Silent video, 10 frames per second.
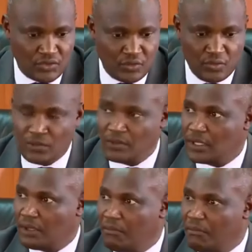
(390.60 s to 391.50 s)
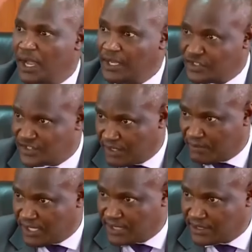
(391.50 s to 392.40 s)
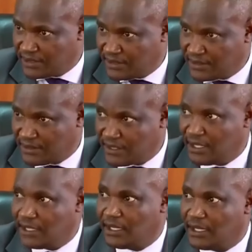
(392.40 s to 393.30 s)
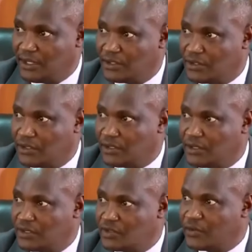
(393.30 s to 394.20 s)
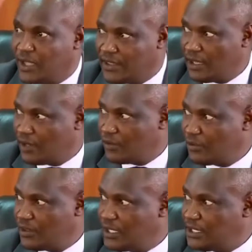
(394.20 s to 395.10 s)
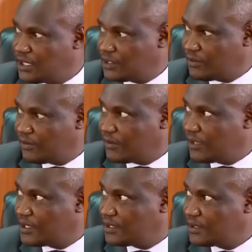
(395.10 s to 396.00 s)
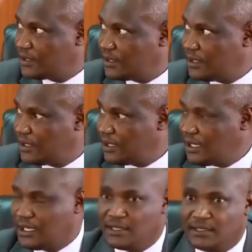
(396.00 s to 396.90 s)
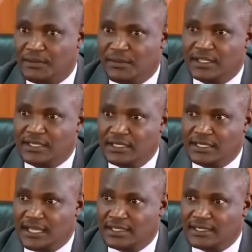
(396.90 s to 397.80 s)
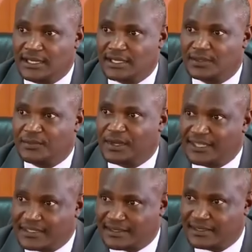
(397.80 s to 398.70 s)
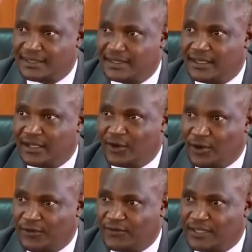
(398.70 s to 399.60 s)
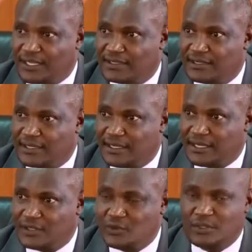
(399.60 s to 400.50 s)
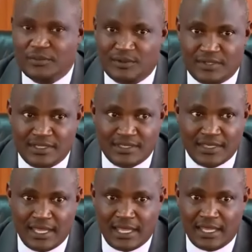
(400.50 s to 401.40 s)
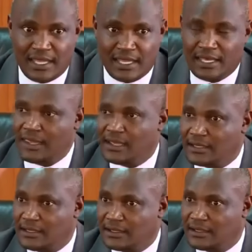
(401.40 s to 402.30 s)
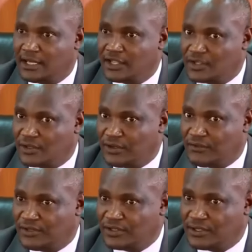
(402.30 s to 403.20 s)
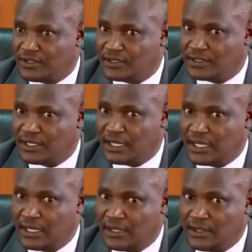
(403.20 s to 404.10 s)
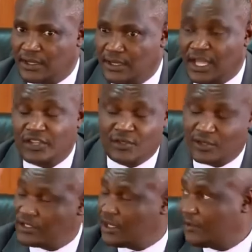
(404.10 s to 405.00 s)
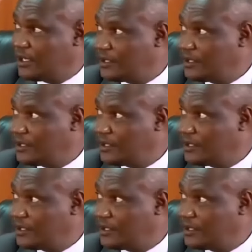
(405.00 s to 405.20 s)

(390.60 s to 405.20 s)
to manage the party and together with the leadership of the party. And the party leader has expressed confidence in the two deputies and other national officials, national chairman